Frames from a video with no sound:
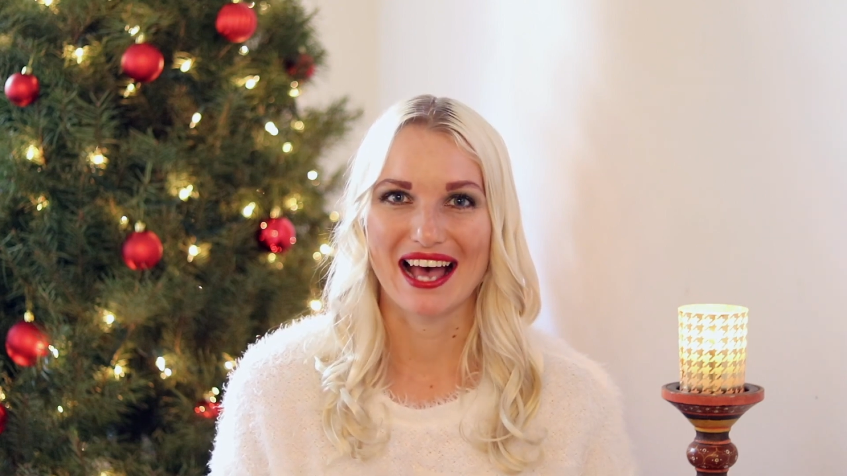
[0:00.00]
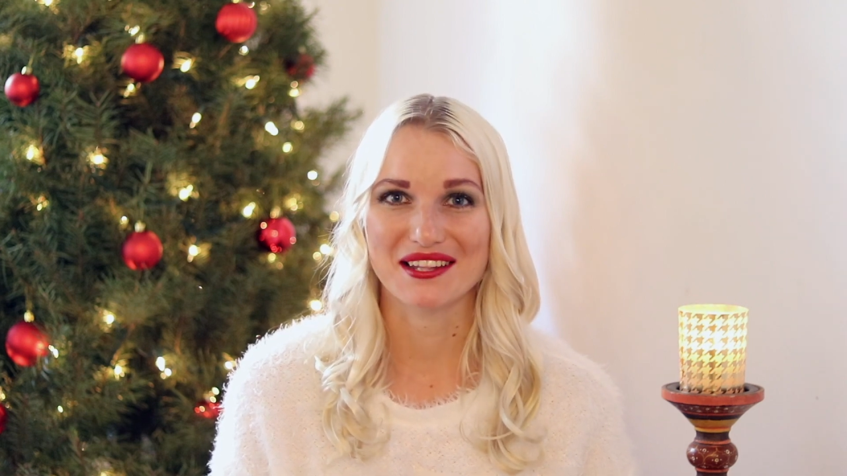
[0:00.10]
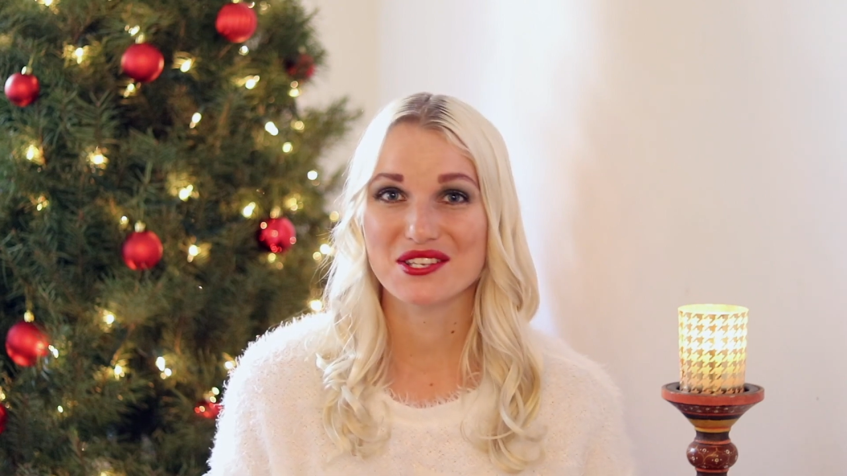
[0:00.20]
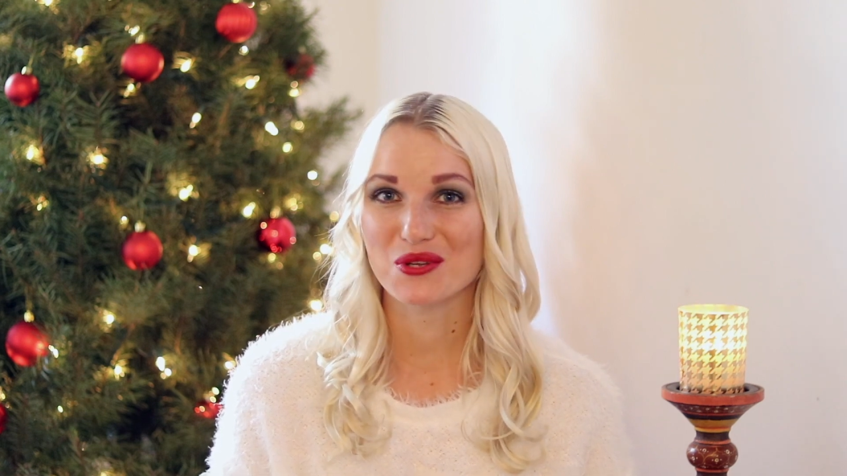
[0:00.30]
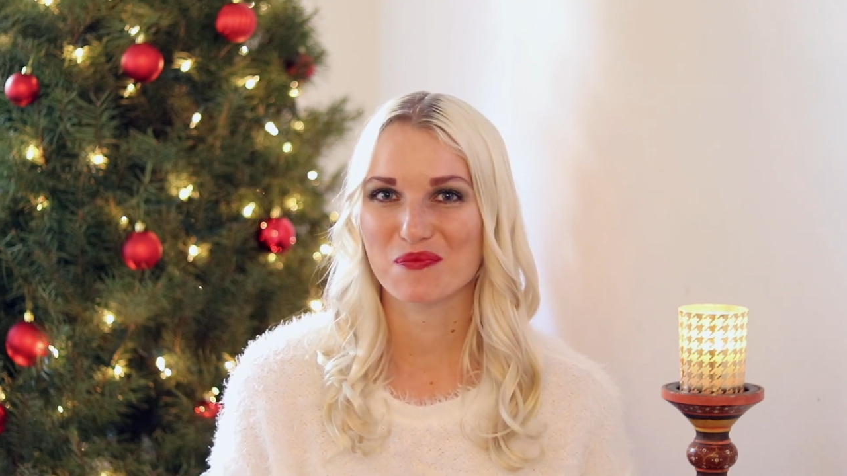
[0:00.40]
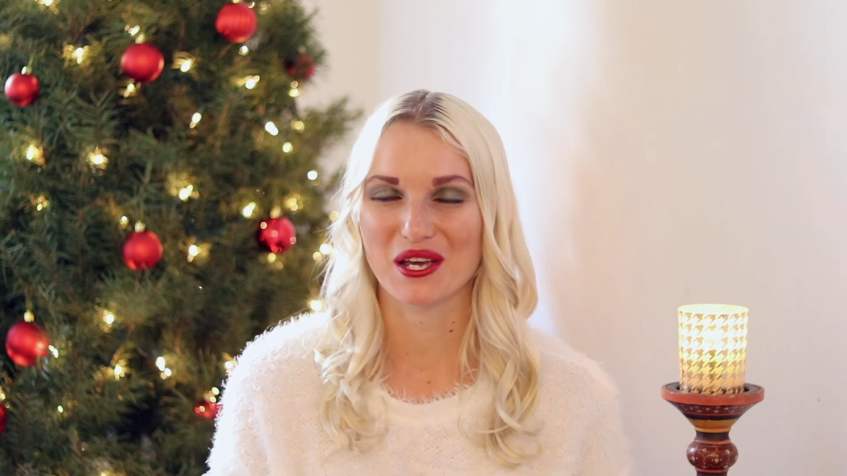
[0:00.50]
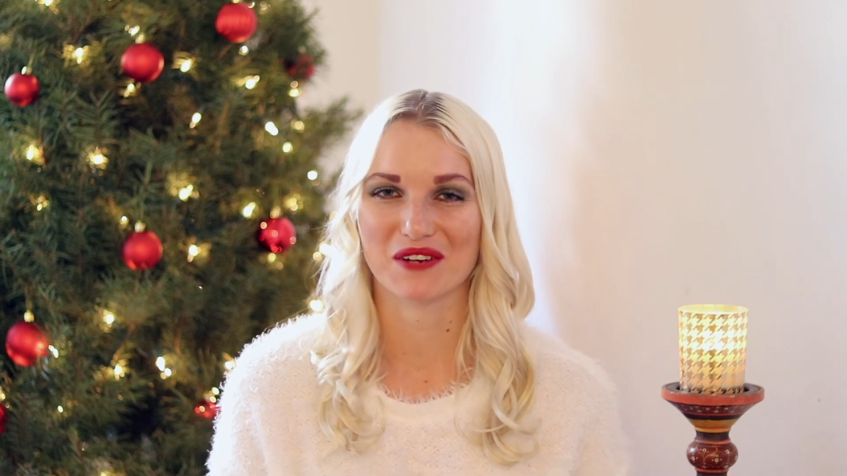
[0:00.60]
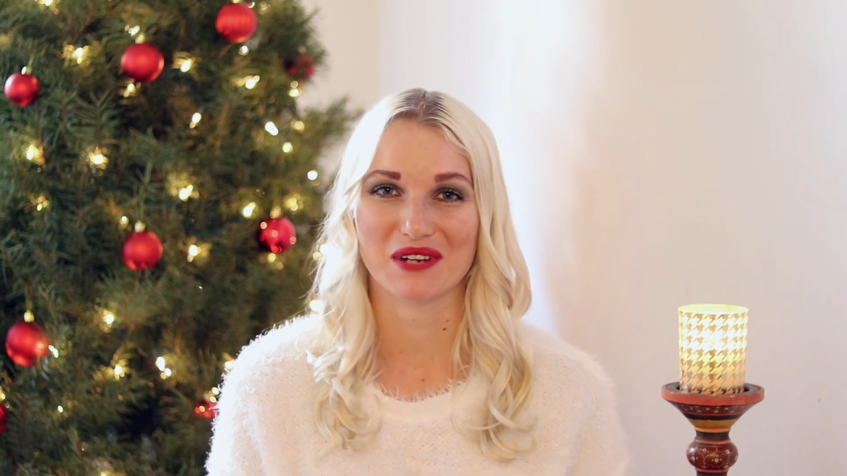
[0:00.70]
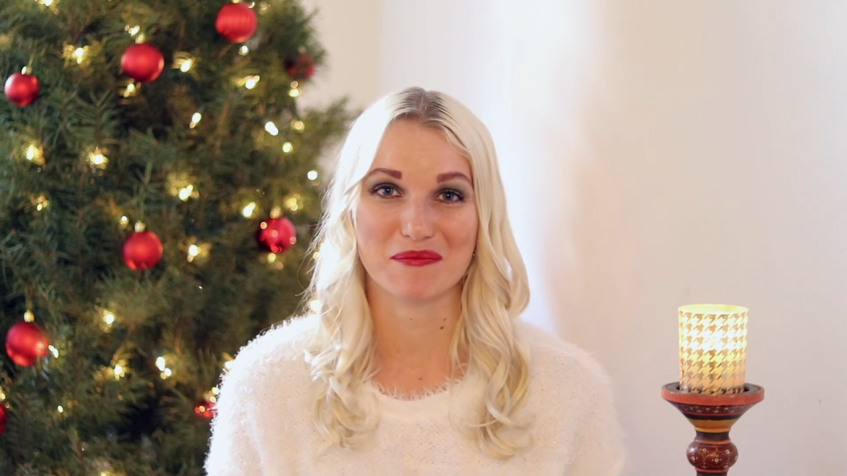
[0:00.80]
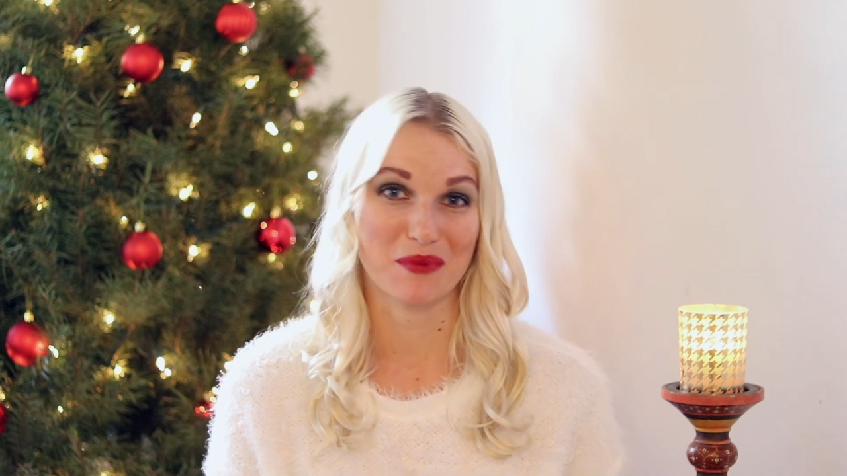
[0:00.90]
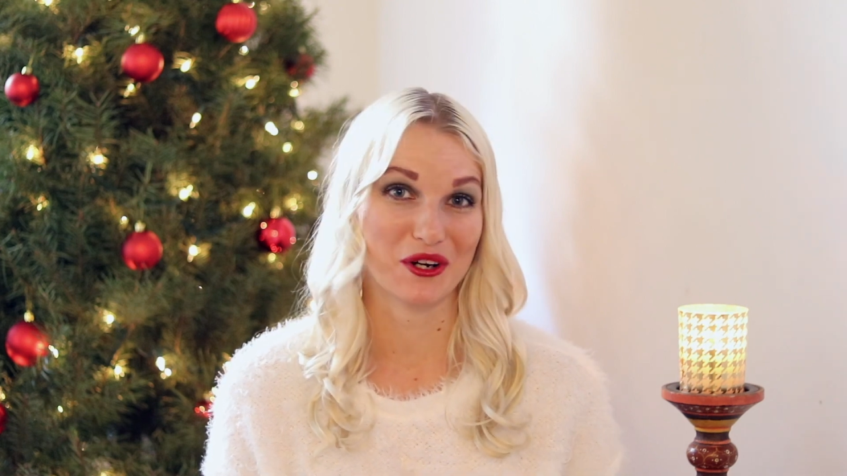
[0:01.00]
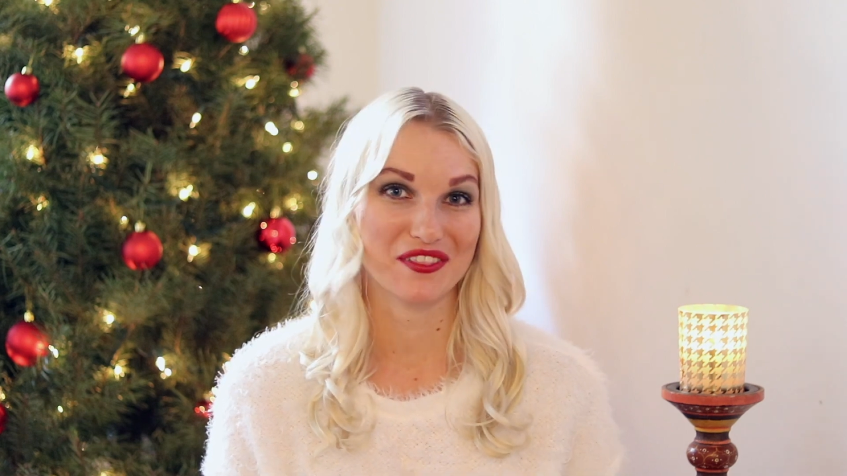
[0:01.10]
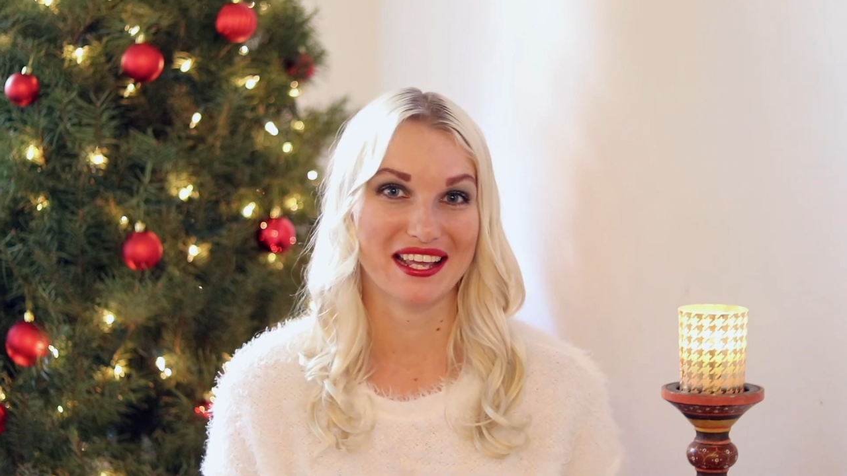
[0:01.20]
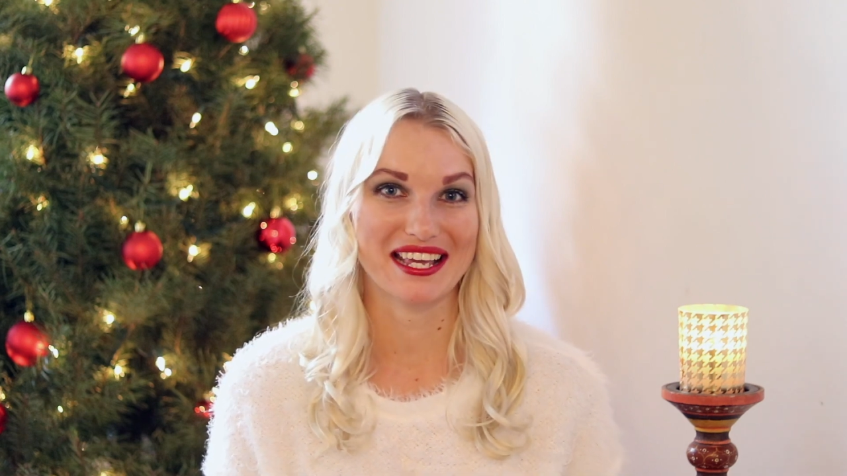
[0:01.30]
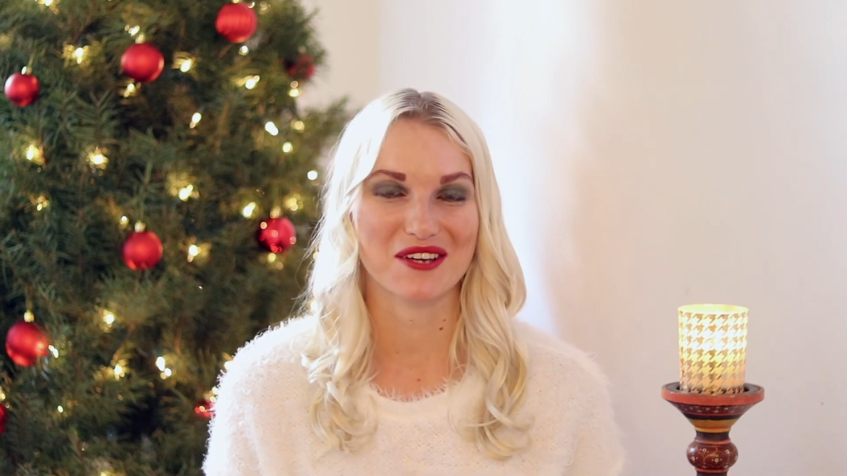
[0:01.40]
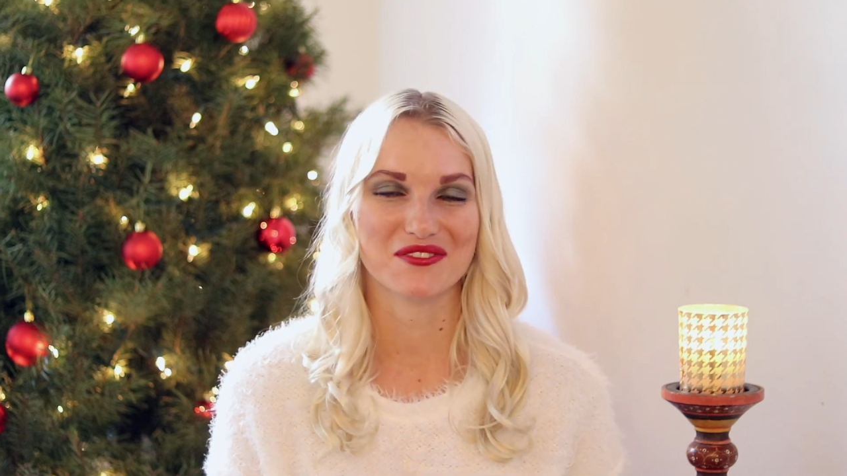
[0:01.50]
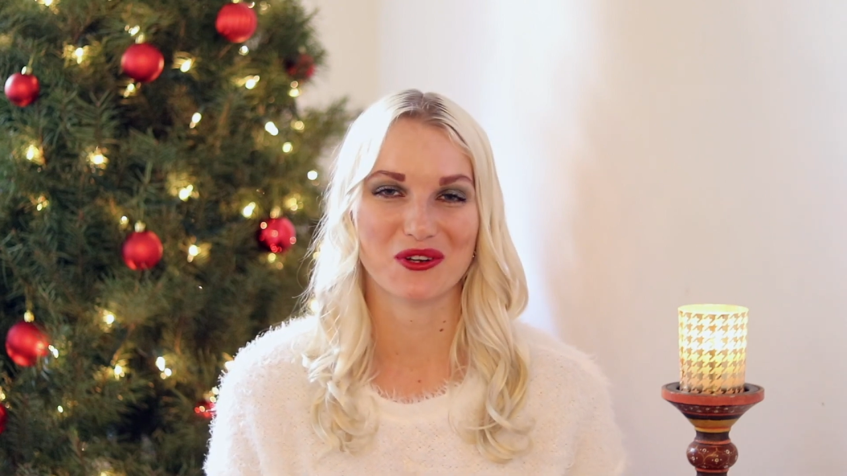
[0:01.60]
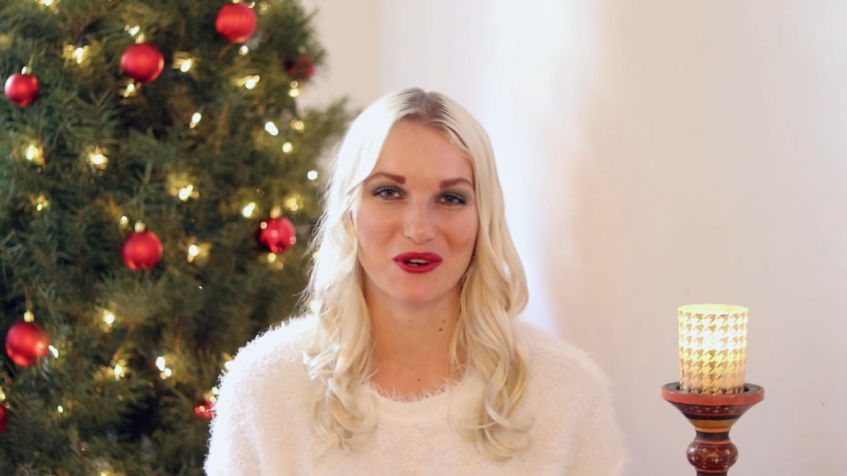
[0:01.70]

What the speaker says: This could be a great birthday gift